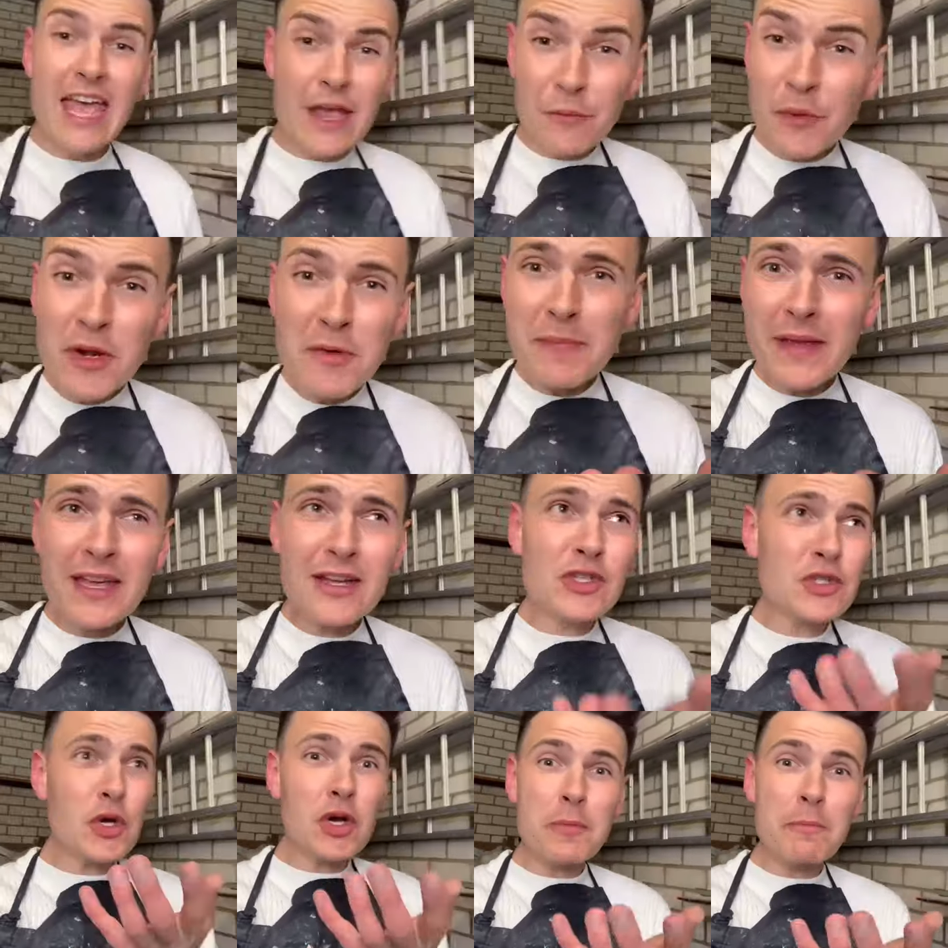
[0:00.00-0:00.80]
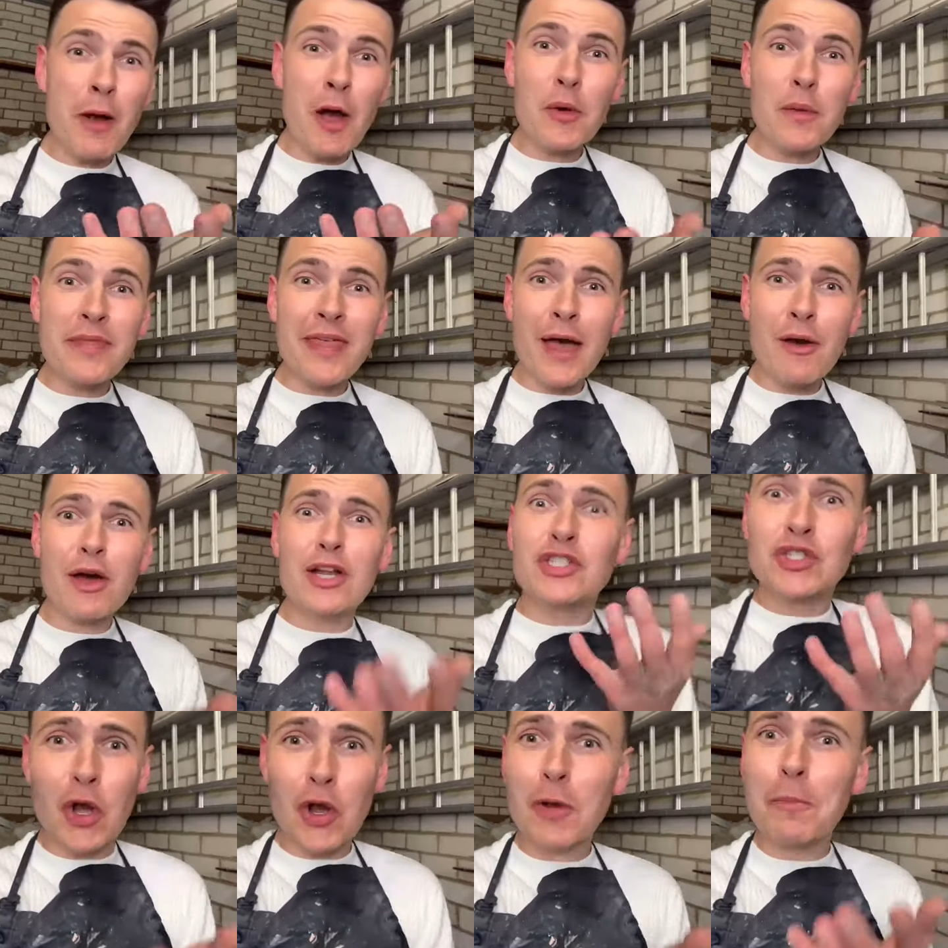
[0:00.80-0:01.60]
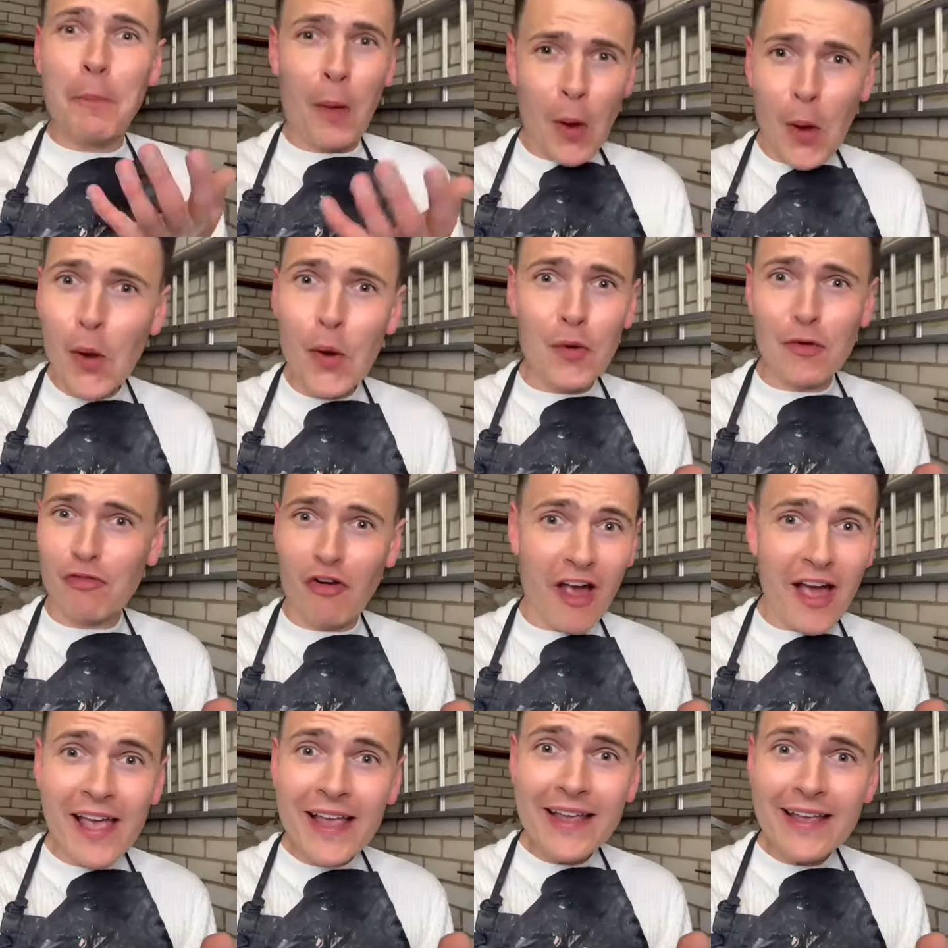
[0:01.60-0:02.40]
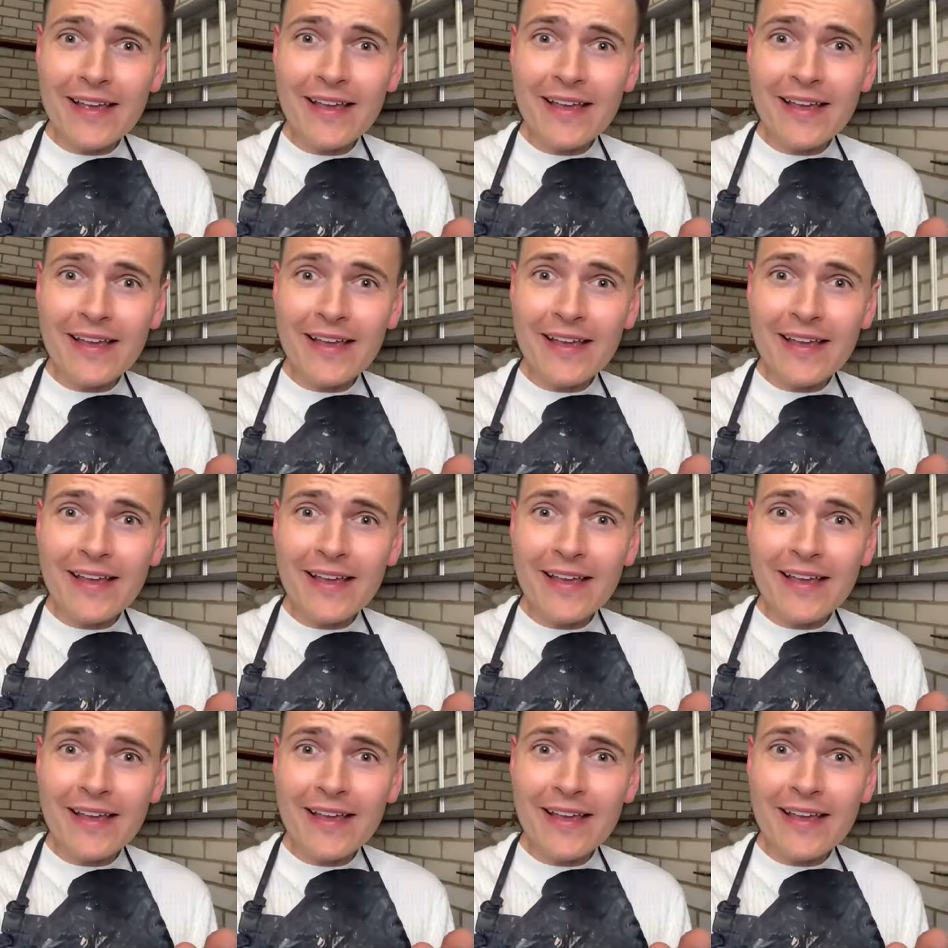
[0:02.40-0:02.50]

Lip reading: wouldn't be a dog bowl without a dog paw, right?